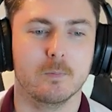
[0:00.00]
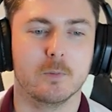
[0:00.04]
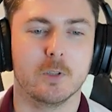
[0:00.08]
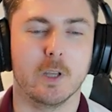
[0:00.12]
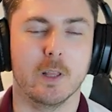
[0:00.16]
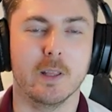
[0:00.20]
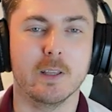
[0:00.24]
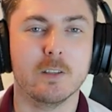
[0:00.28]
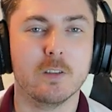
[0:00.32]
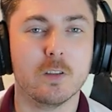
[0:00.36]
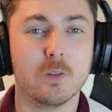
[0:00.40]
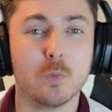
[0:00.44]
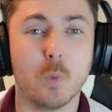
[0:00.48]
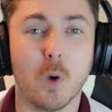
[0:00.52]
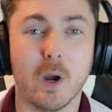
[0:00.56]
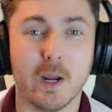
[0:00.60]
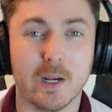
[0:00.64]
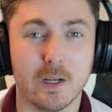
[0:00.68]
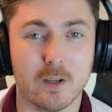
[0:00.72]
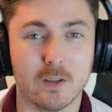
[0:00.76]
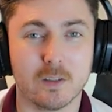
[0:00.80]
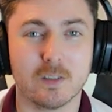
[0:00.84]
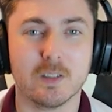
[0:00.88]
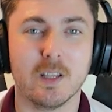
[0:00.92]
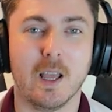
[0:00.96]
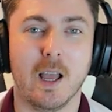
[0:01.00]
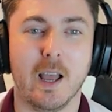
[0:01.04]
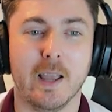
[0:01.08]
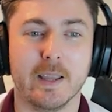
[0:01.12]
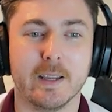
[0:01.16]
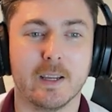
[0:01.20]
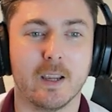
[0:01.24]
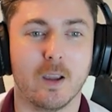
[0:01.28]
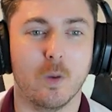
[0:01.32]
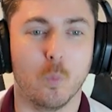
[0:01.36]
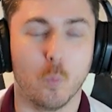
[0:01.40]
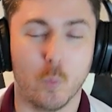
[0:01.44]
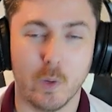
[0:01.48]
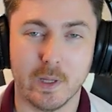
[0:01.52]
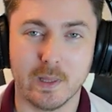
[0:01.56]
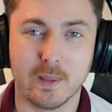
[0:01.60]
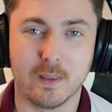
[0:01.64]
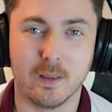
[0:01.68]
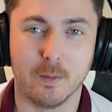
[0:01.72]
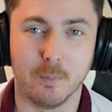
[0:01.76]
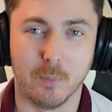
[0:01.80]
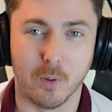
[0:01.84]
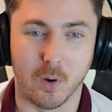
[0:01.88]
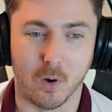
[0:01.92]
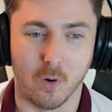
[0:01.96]
So this is what it looks like with
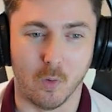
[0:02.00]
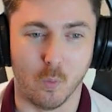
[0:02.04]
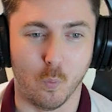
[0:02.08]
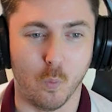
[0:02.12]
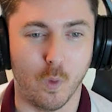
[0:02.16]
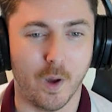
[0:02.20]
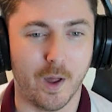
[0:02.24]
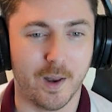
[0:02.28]
the ball.